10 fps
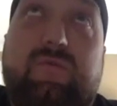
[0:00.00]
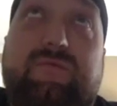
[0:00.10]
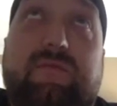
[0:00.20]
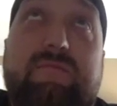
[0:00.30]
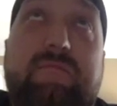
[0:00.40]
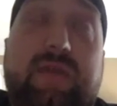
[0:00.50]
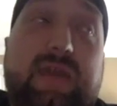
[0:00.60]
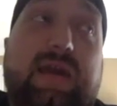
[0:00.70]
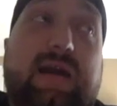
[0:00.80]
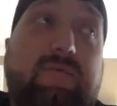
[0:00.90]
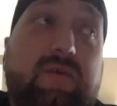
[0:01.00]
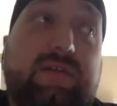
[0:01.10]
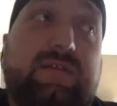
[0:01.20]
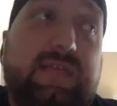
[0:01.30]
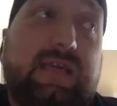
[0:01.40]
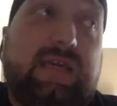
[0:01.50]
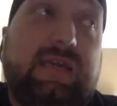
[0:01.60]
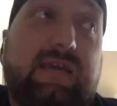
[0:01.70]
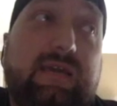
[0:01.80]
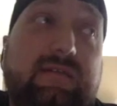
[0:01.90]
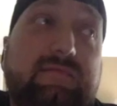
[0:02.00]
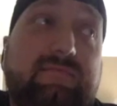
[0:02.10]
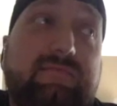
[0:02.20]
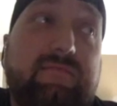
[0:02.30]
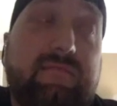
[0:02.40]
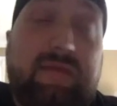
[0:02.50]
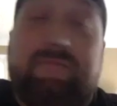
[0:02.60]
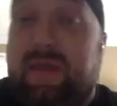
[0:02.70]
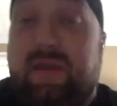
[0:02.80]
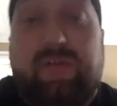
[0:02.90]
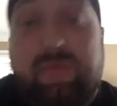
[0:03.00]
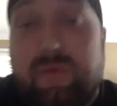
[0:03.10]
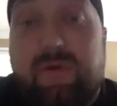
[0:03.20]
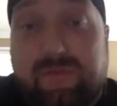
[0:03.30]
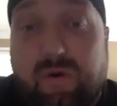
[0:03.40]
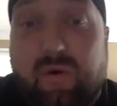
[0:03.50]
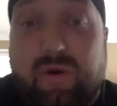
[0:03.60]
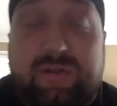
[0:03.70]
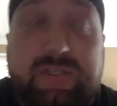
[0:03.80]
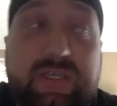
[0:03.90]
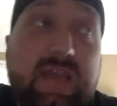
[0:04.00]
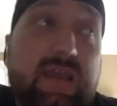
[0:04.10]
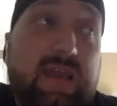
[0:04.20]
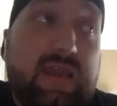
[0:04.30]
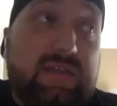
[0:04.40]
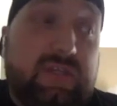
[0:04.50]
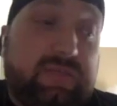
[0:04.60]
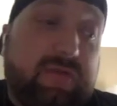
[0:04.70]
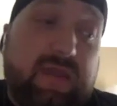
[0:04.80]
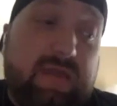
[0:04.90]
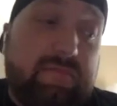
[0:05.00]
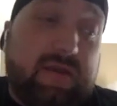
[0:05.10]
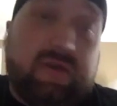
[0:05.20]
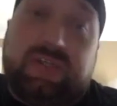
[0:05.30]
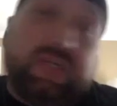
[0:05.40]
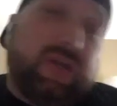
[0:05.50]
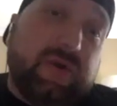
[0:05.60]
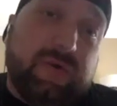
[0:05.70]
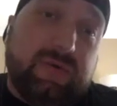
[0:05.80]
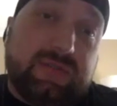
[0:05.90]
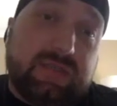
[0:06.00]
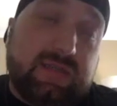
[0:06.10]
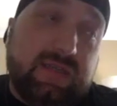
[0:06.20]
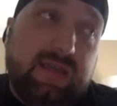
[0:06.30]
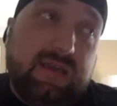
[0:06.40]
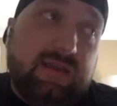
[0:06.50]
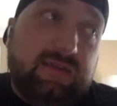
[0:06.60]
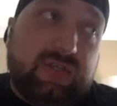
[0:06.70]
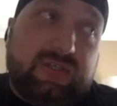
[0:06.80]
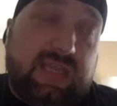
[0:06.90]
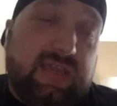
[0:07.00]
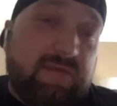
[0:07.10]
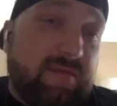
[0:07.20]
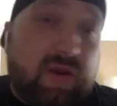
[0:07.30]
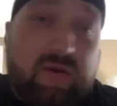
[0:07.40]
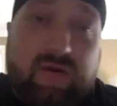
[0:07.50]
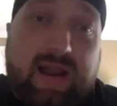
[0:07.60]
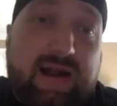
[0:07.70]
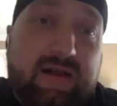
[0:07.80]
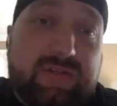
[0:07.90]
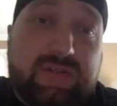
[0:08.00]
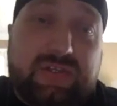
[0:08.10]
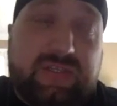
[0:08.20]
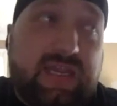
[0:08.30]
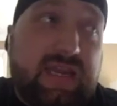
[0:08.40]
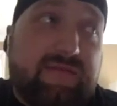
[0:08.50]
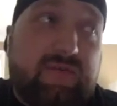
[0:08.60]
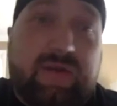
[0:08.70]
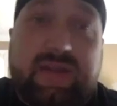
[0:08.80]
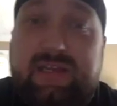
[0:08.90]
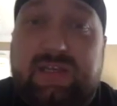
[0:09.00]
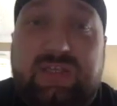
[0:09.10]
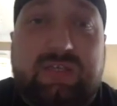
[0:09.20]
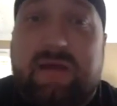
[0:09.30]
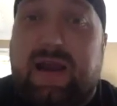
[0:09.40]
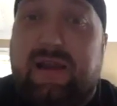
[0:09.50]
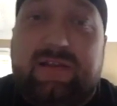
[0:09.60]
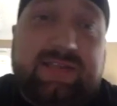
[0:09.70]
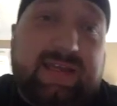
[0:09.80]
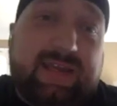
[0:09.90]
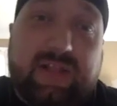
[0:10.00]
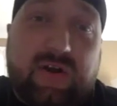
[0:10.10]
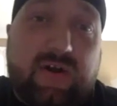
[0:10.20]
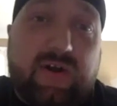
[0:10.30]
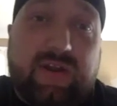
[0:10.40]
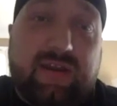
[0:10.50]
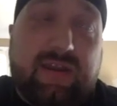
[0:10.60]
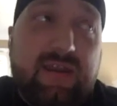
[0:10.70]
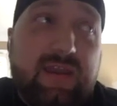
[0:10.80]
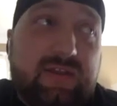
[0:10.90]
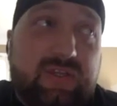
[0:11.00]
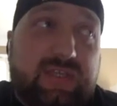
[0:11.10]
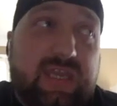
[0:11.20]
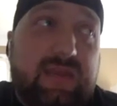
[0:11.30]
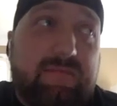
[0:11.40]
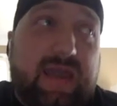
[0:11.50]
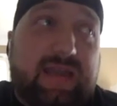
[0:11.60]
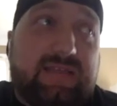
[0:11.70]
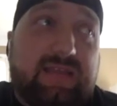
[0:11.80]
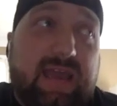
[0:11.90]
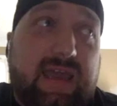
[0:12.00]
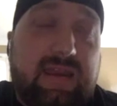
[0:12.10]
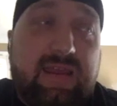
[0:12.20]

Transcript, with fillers: for me, I want to see me being on the road, of course, and just playing bigger shows and just seeing the bigger crowds and just seeing everybody just smile and singing along and just getting back to that